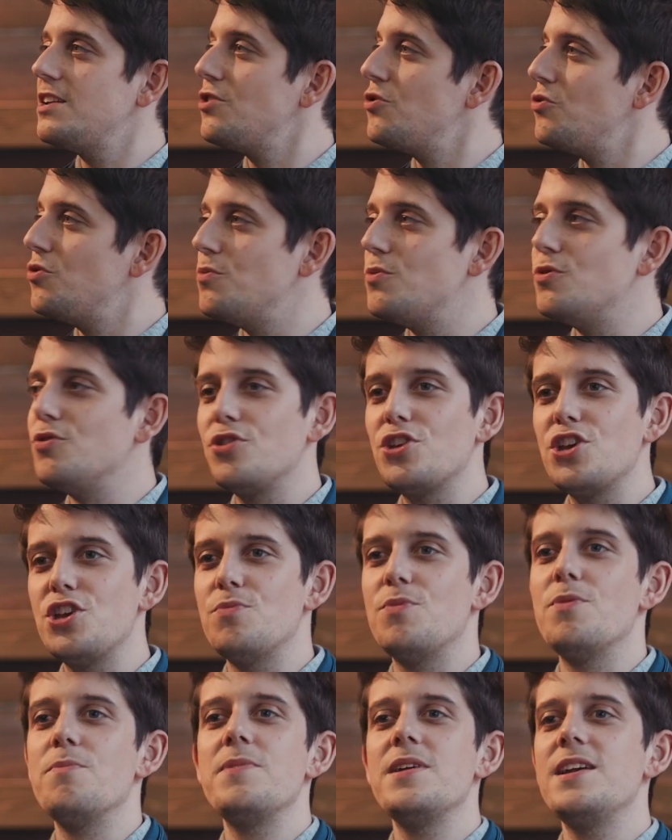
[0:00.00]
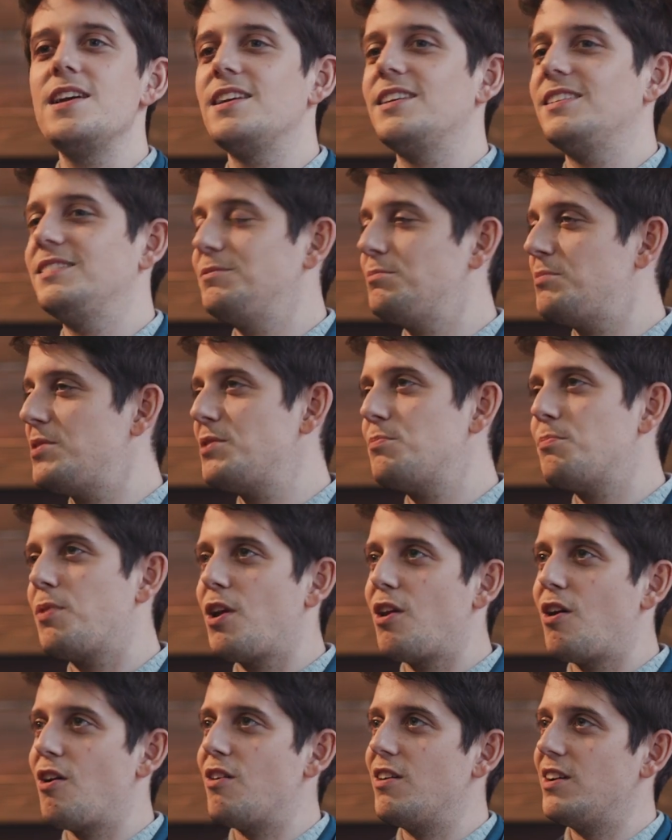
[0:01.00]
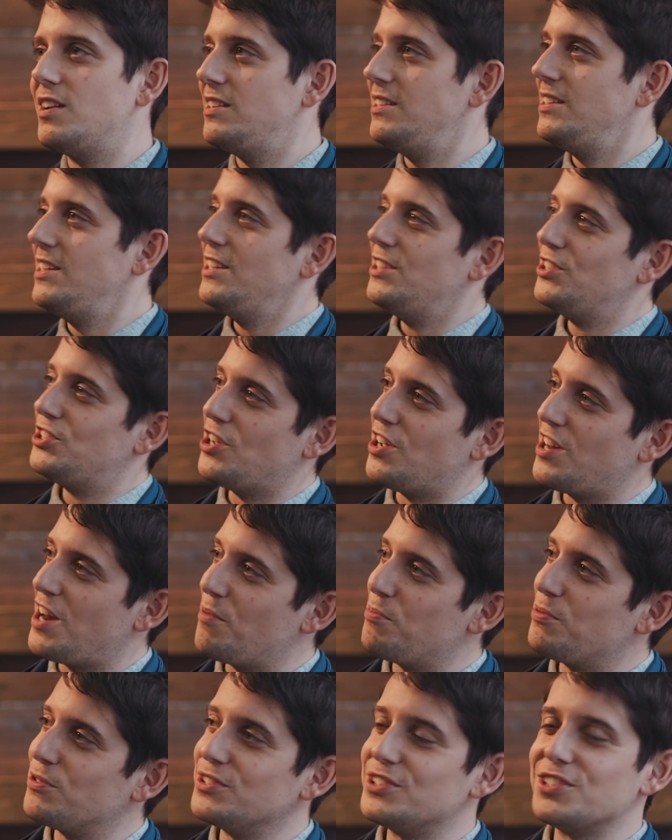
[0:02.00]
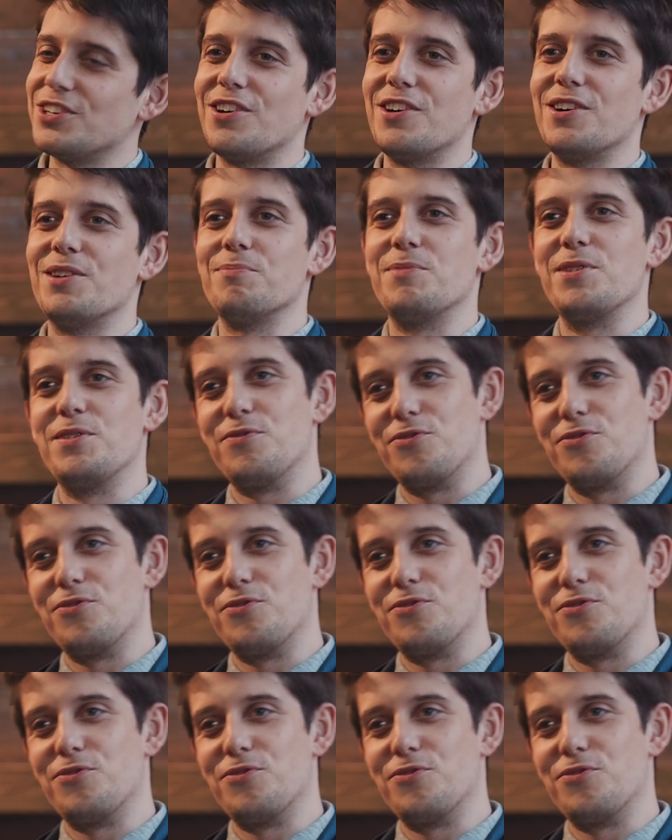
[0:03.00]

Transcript: a normal human being, be polite, turn up on time, be